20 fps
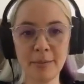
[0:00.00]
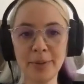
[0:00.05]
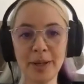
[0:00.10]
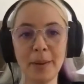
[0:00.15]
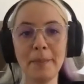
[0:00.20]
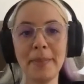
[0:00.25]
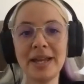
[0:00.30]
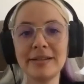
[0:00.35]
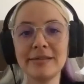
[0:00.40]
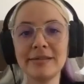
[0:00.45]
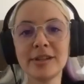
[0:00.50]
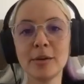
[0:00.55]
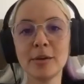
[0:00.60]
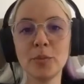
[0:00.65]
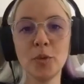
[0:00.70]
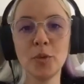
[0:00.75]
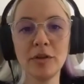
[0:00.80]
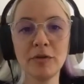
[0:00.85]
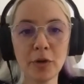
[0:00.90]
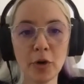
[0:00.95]
implement
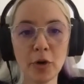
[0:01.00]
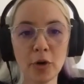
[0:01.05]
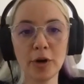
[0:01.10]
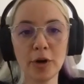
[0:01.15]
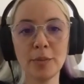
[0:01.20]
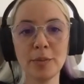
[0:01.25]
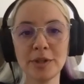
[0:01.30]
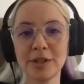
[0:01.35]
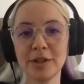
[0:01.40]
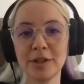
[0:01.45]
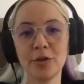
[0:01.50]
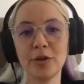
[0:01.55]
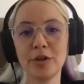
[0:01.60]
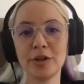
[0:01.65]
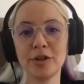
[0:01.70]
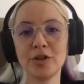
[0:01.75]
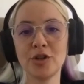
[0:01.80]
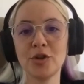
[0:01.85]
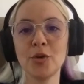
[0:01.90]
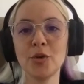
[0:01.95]
some reforms in
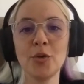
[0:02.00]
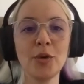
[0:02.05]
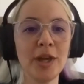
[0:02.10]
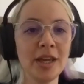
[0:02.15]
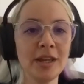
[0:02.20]
order to